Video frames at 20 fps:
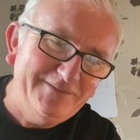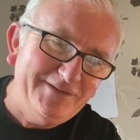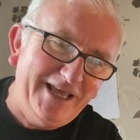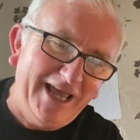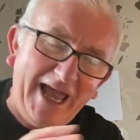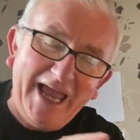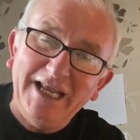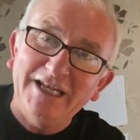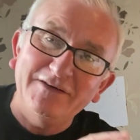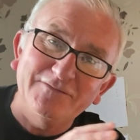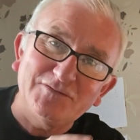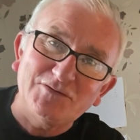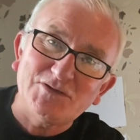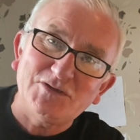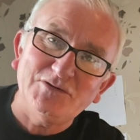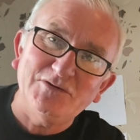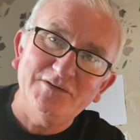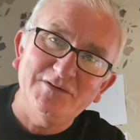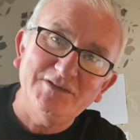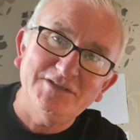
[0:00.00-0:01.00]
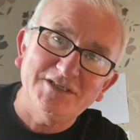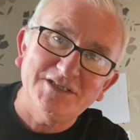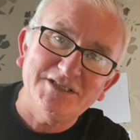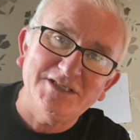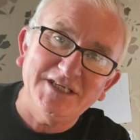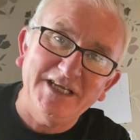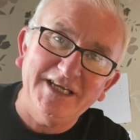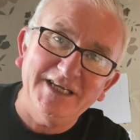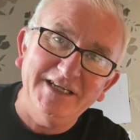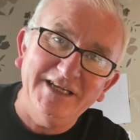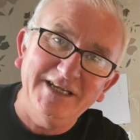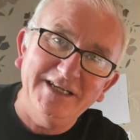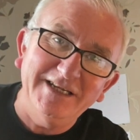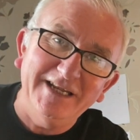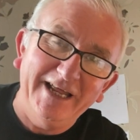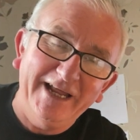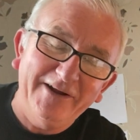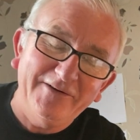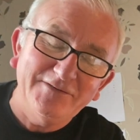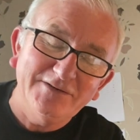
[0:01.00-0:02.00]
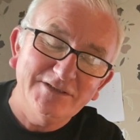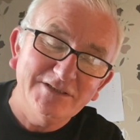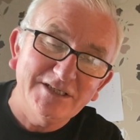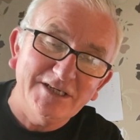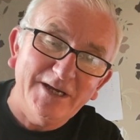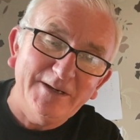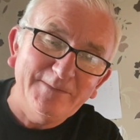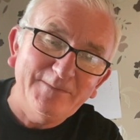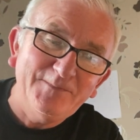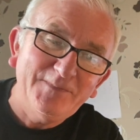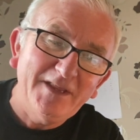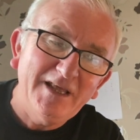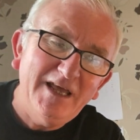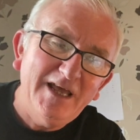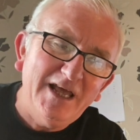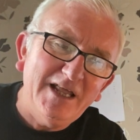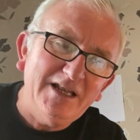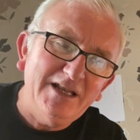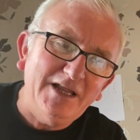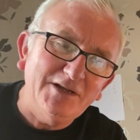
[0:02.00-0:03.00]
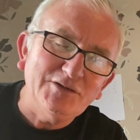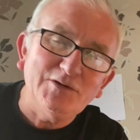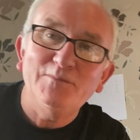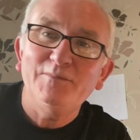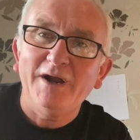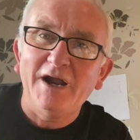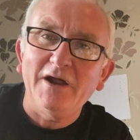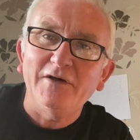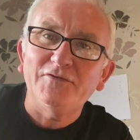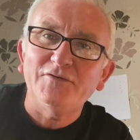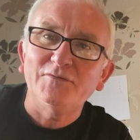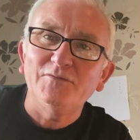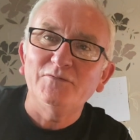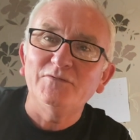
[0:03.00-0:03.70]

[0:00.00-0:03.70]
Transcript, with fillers: the A level story was just sticking in there. And, um, London Marathon